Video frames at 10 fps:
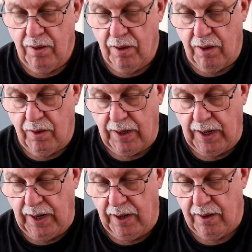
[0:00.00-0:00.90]

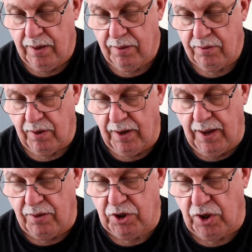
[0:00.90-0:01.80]
Okay, so they're
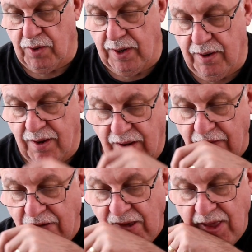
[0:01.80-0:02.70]
now showing
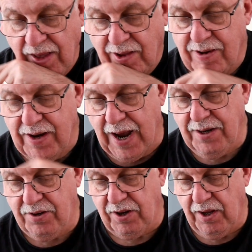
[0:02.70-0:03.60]

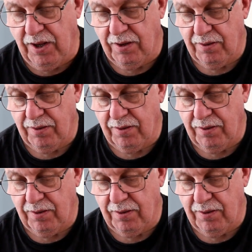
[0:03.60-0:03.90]
90.